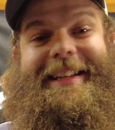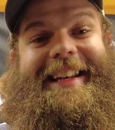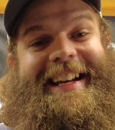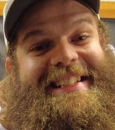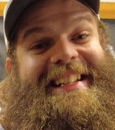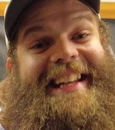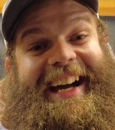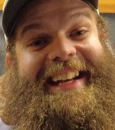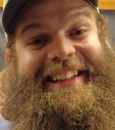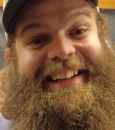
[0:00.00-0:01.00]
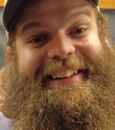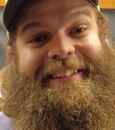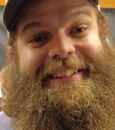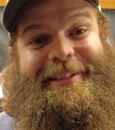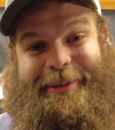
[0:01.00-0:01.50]
nice and tight in
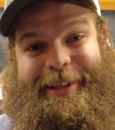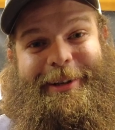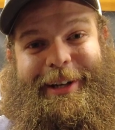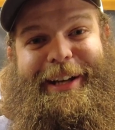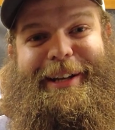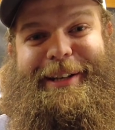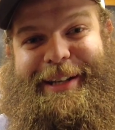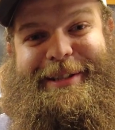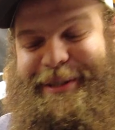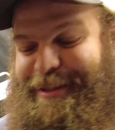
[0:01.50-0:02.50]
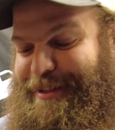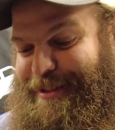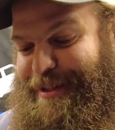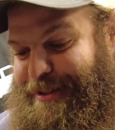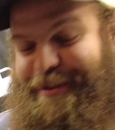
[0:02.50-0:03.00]
there. So here again, it doesn't
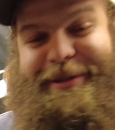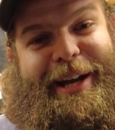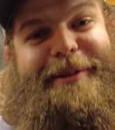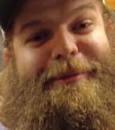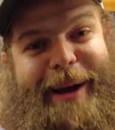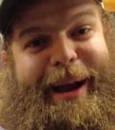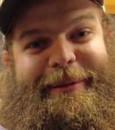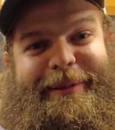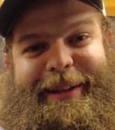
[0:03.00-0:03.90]
jiggle jangle around.